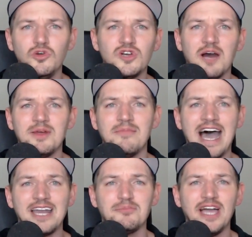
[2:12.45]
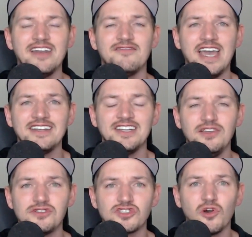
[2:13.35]
coming by to play an event and you
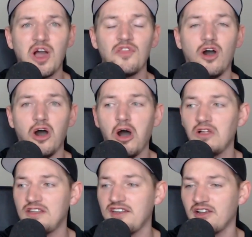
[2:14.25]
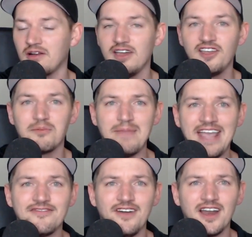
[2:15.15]
just go down the hall and then you're you're
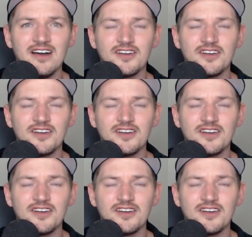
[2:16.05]
made fun of,